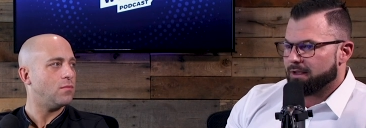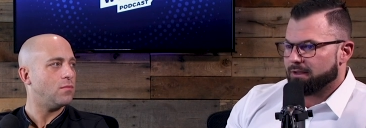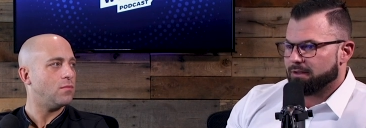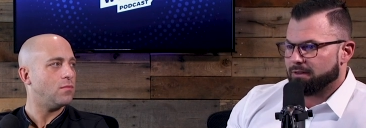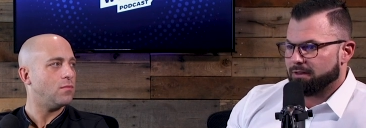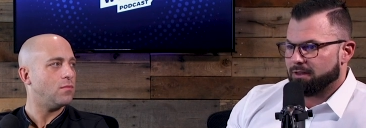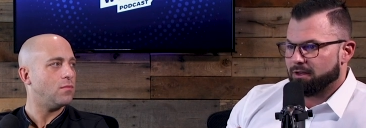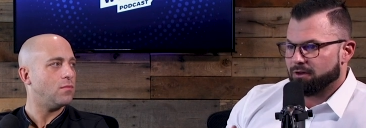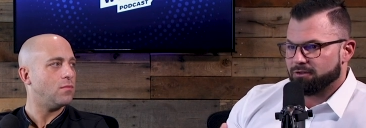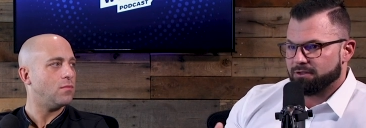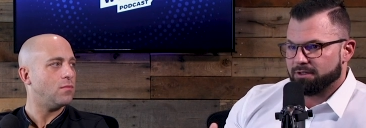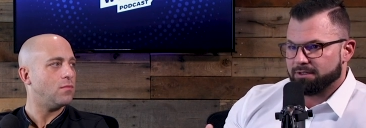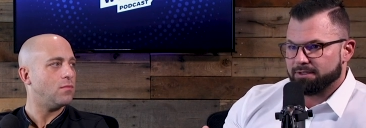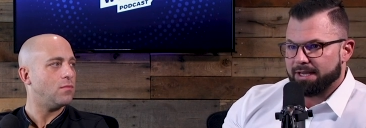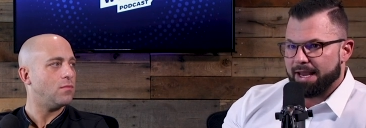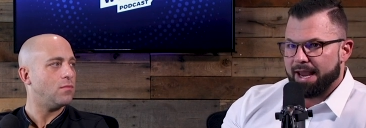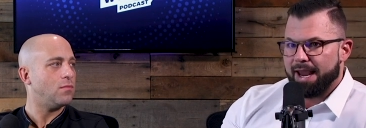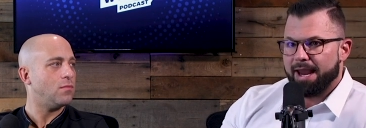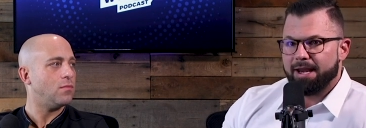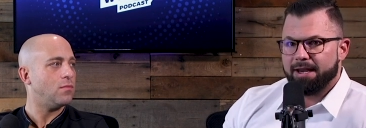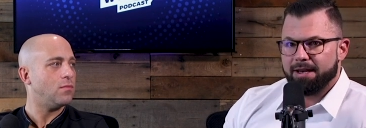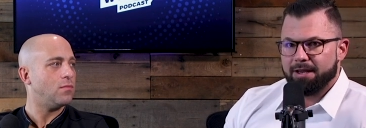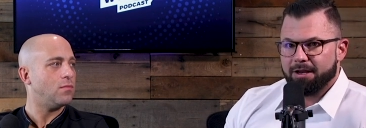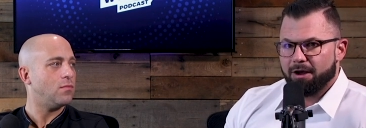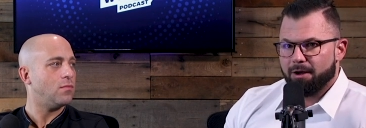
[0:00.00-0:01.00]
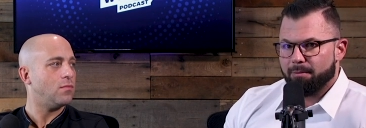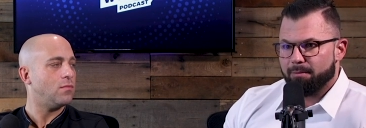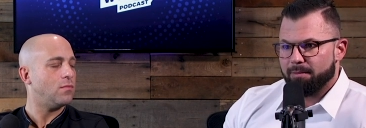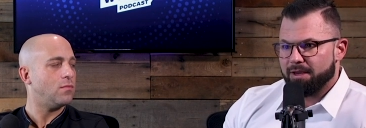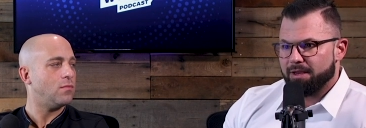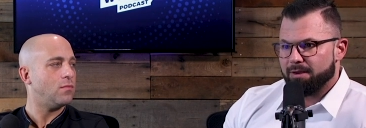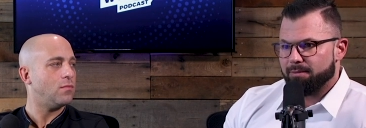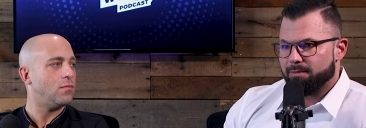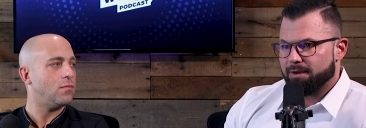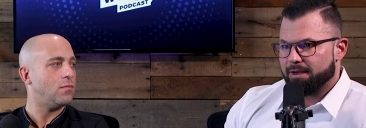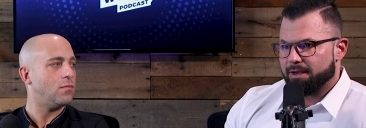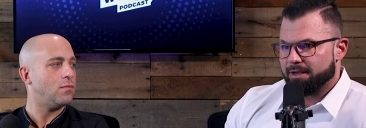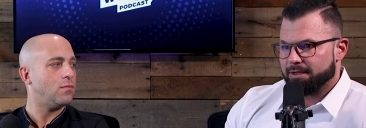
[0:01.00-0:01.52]
Speaker 1: They're just hating on
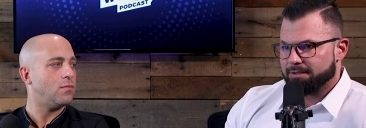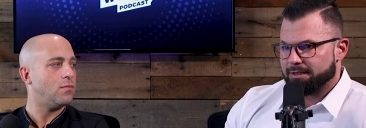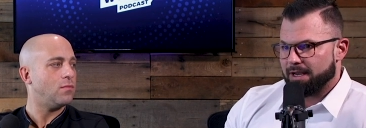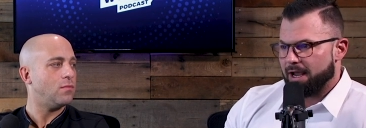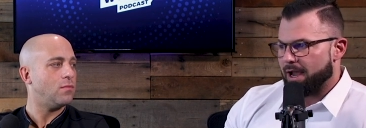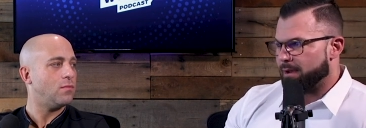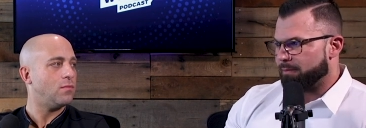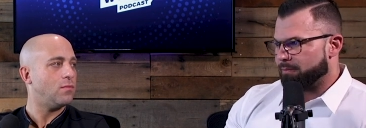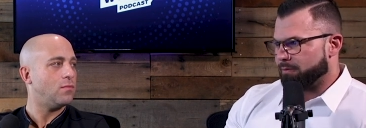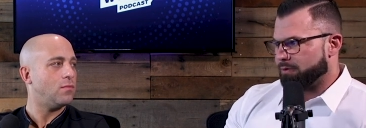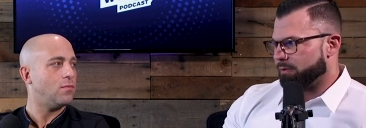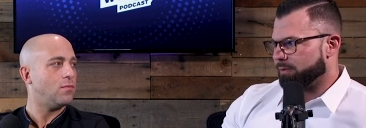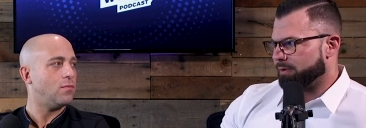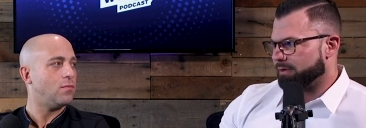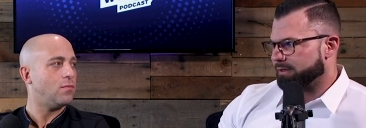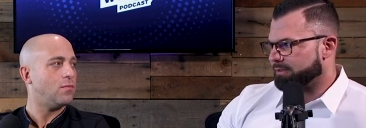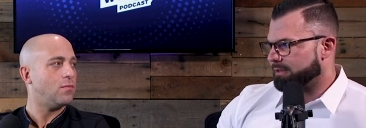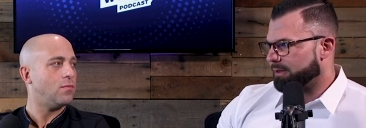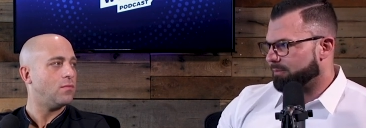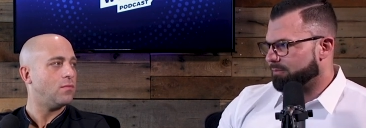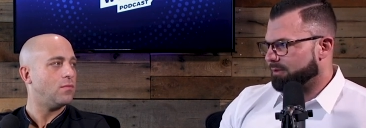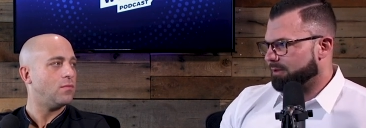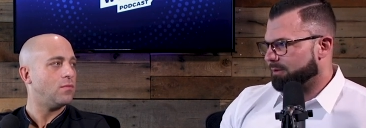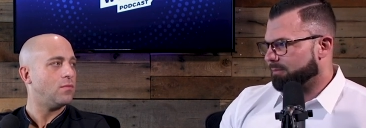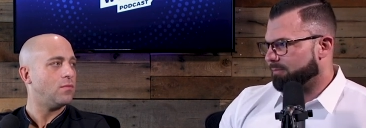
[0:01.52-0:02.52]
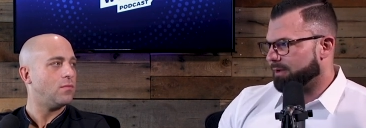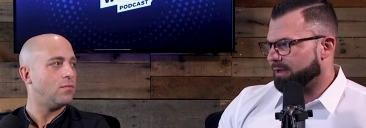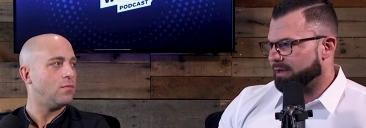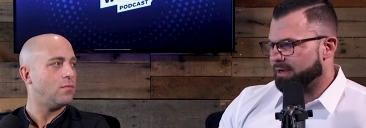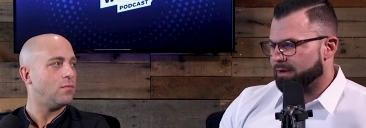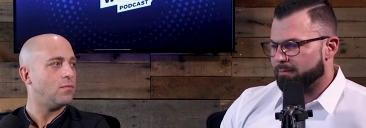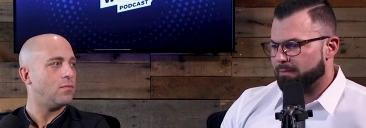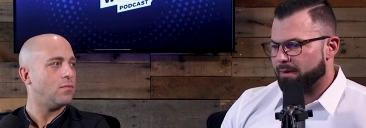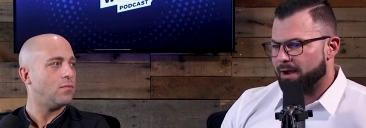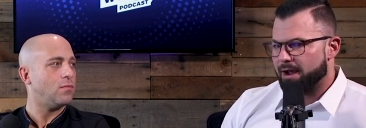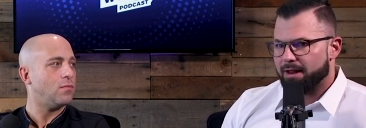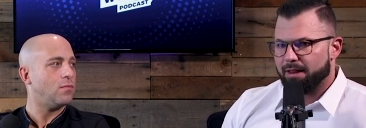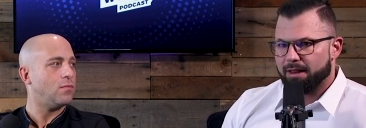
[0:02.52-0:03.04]
me because I'm doing something big
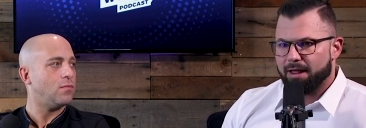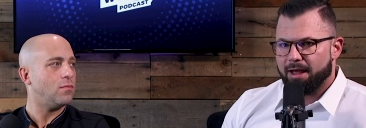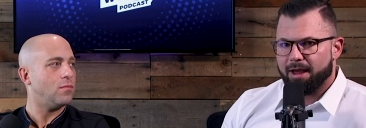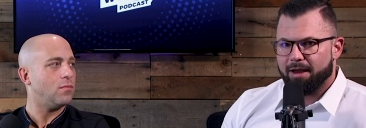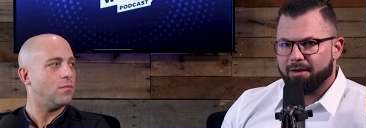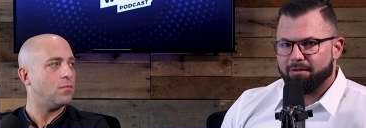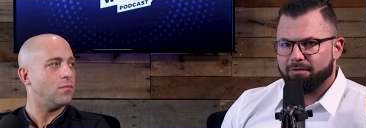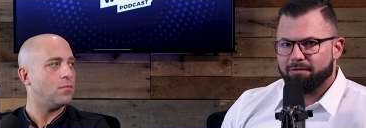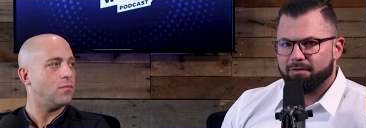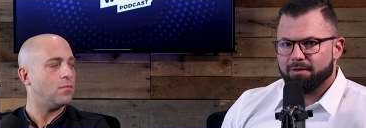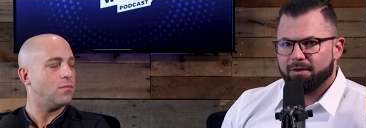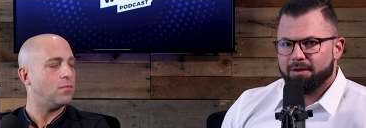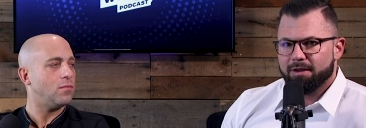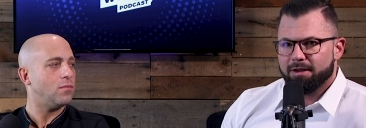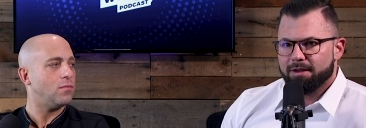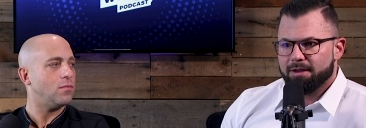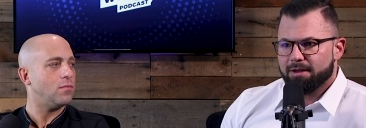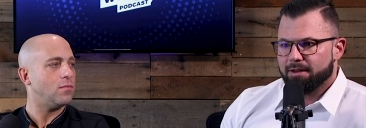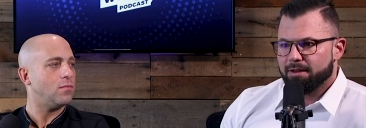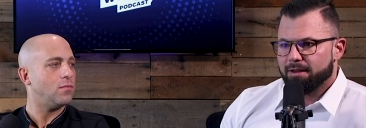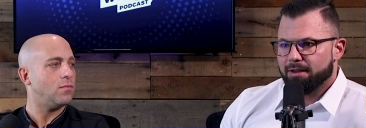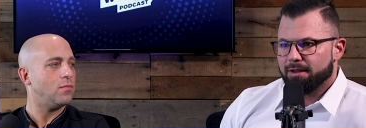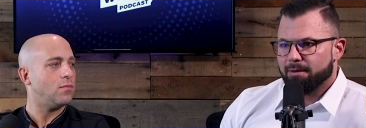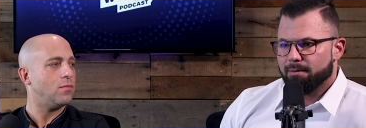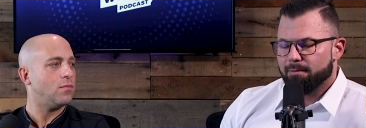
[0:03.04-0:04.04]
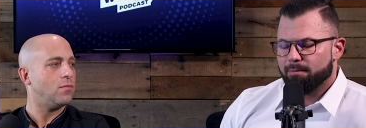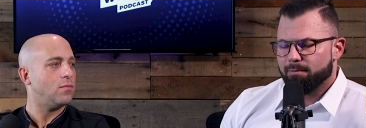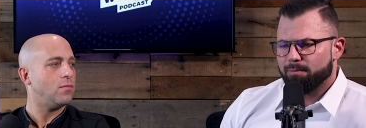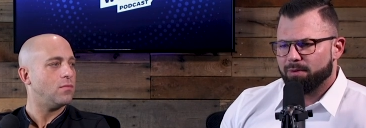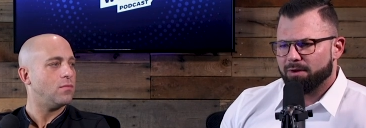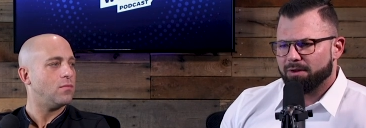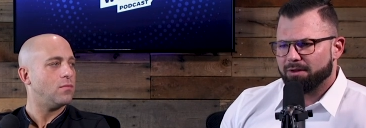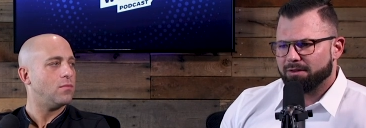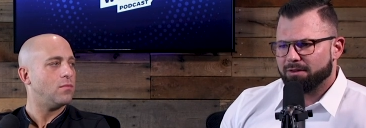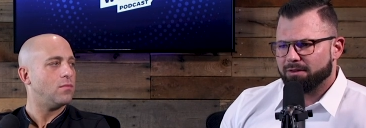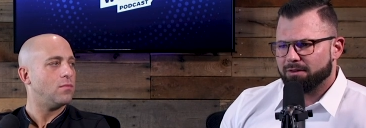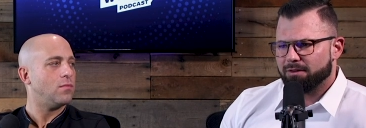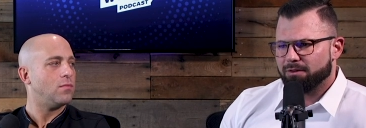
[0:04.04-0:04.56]
in my life.
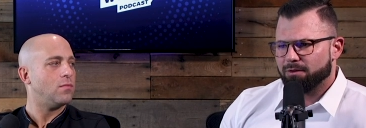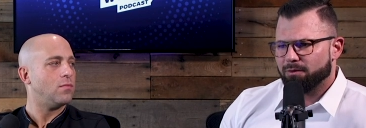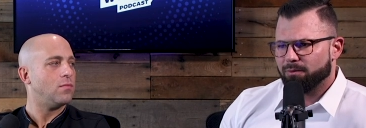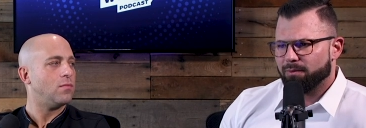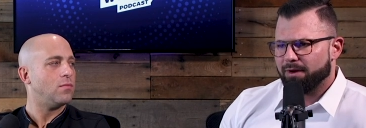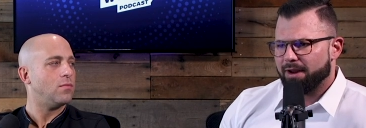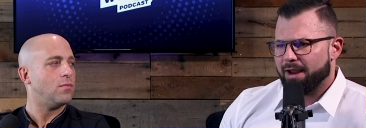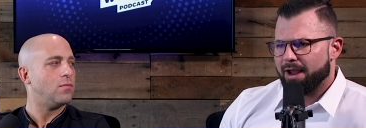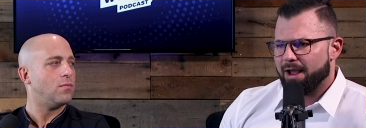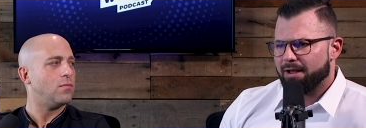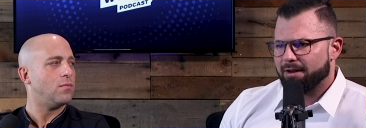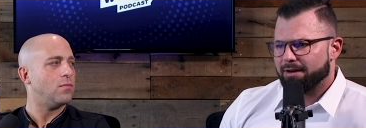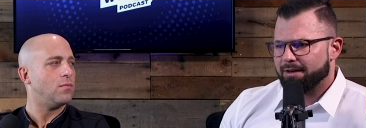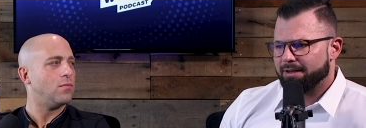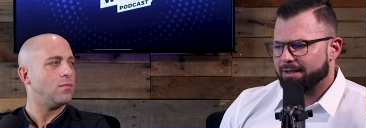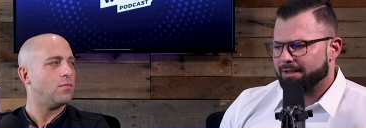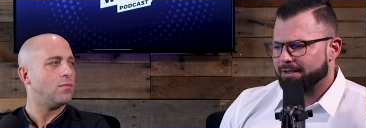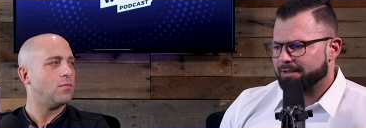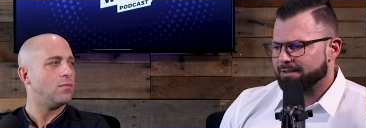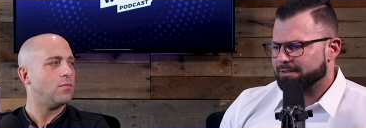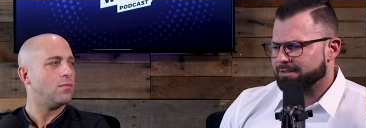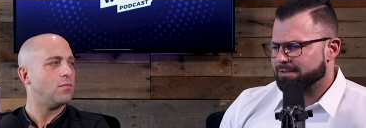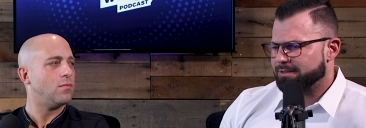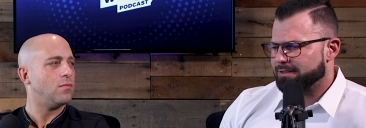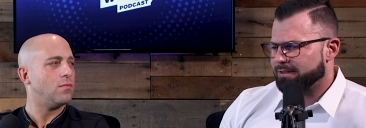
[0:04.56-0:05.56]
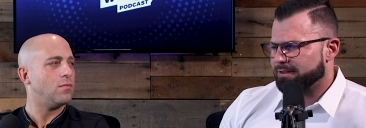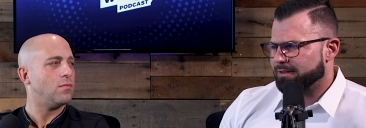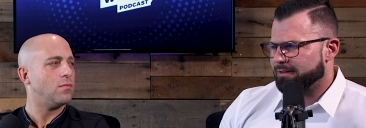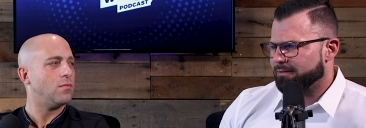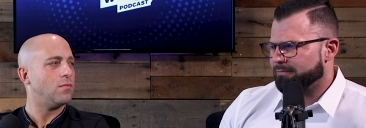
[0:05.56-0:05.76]
But the reality is